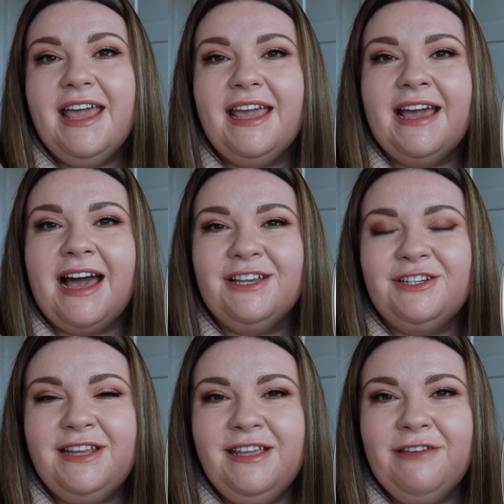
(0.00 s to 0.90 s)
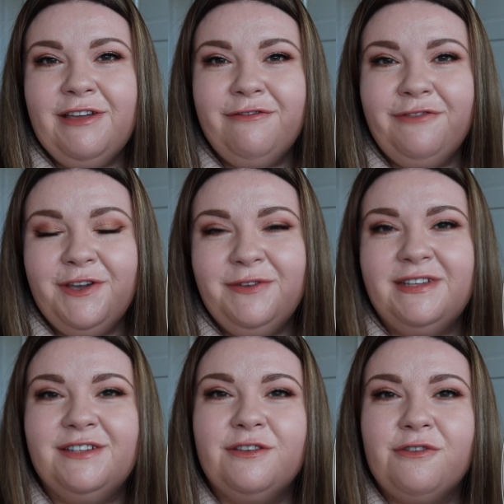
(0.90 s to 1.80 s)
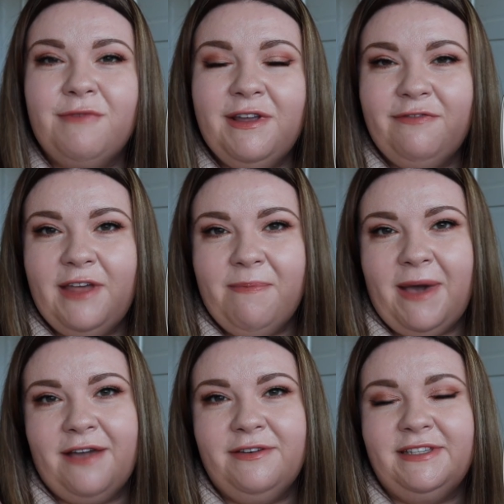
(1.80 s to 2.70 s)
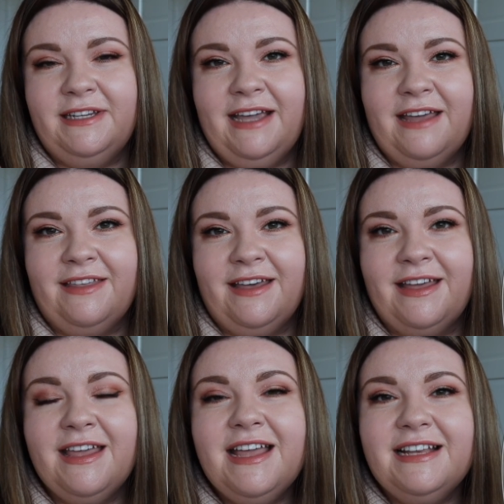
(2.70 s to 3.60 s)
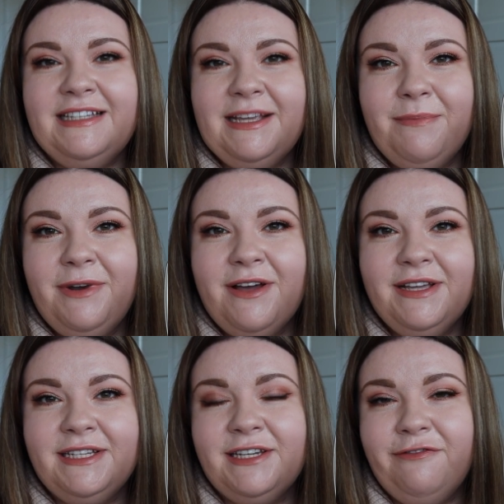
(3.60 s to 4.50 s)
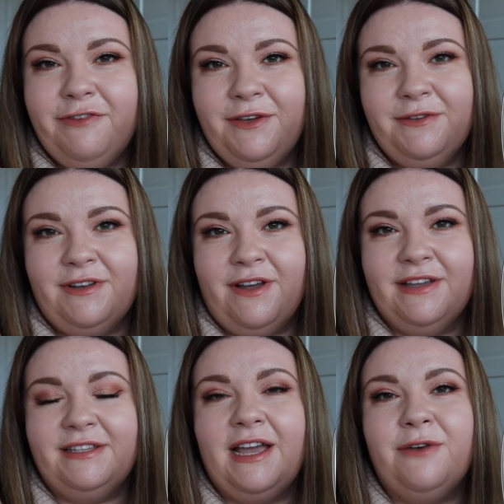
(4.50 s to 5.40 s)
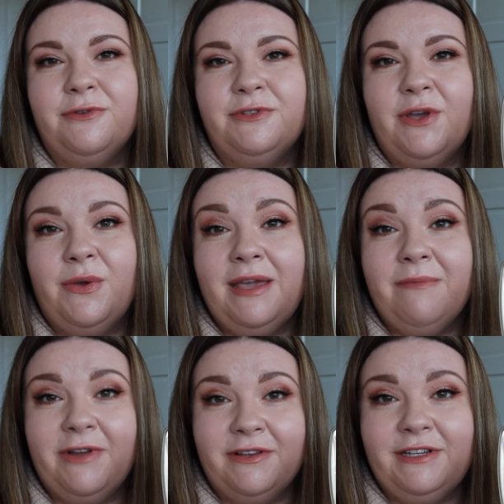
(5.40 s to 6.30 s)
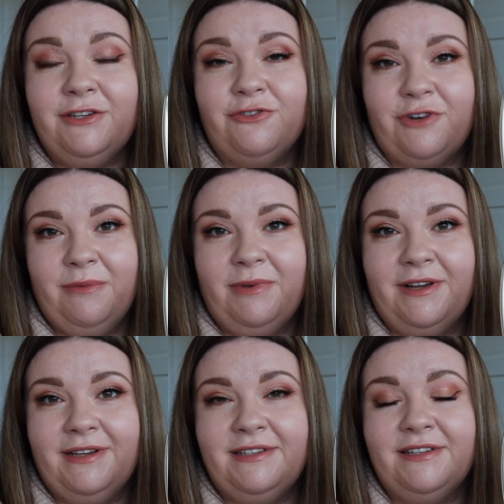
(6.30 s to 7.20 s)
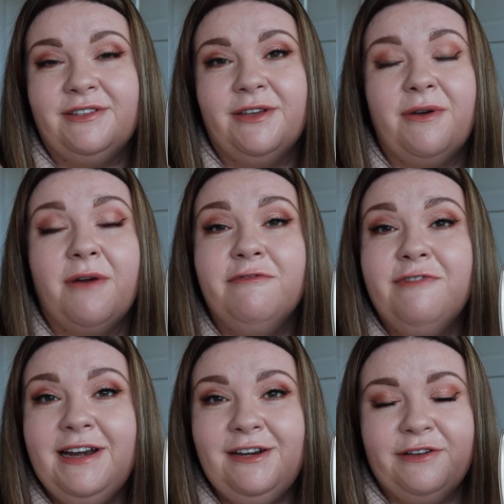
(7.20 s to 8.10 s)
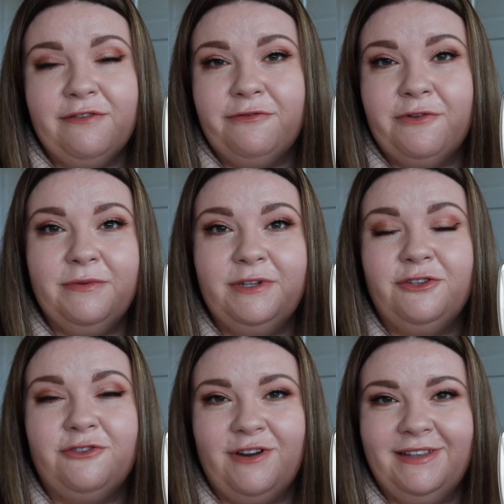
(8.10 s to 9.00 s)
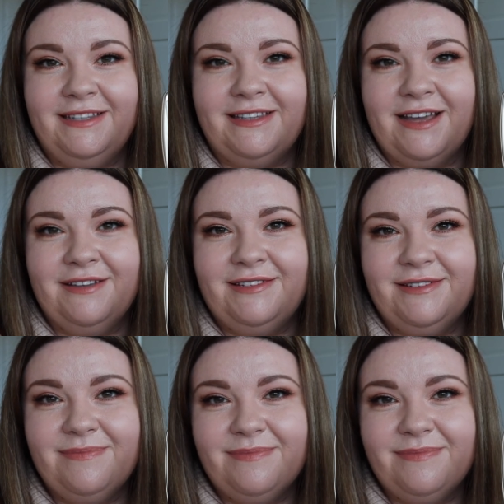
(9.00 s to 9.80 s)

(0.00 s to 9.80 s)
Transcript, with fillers: It actually infuses 3 of their powders together: Dim Light, Diffuse Light and also Hypnotic Strobe Light, so I'm really looking forward to trying this out.